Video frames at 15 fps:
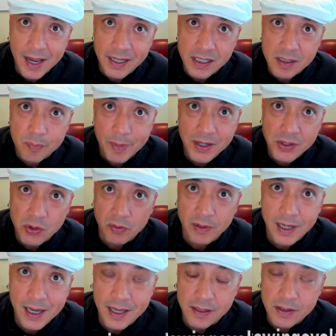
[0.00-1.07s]
special
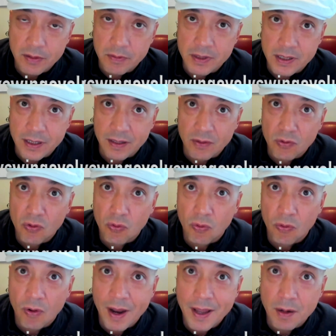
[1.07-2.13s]
guest who is an
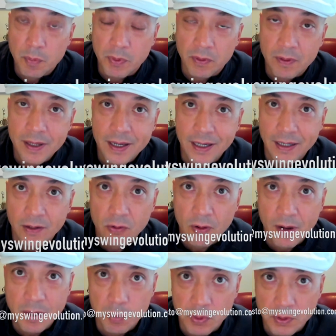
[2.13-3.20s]
incredible, incredible